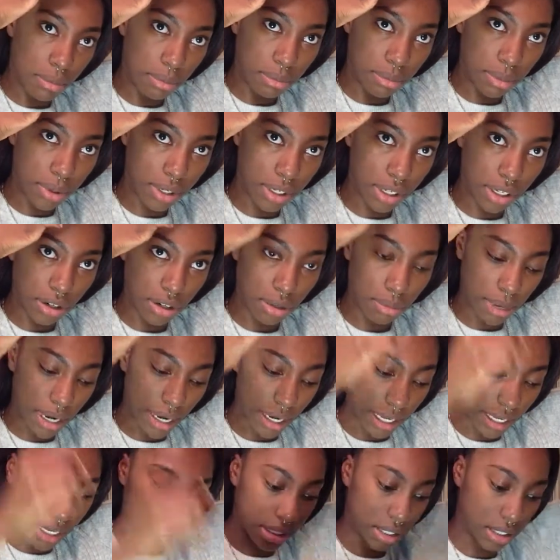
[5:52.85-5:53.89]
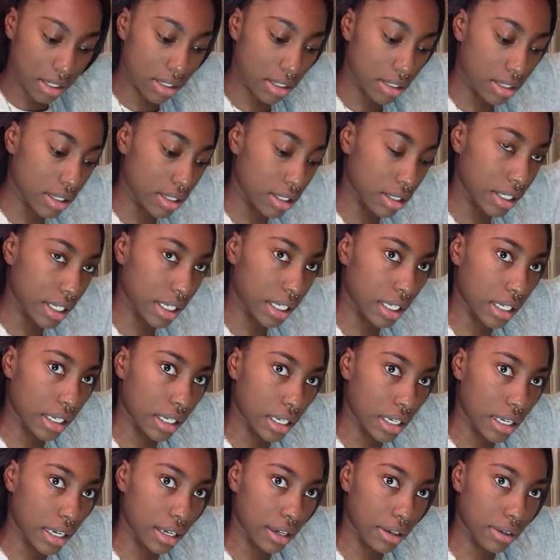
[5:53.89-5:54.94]
put it on my edges to slick it
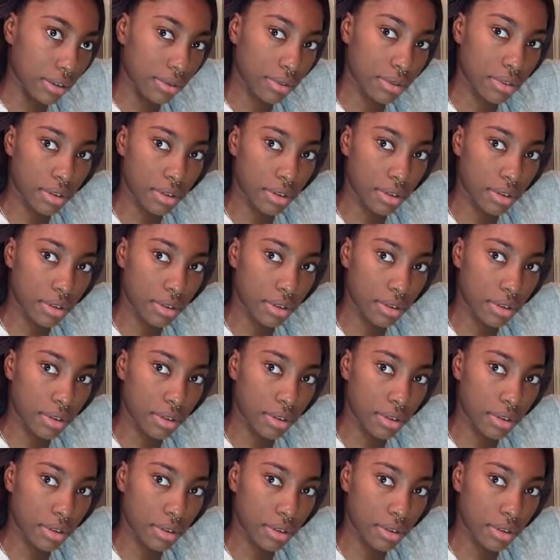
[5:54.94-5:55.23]
down.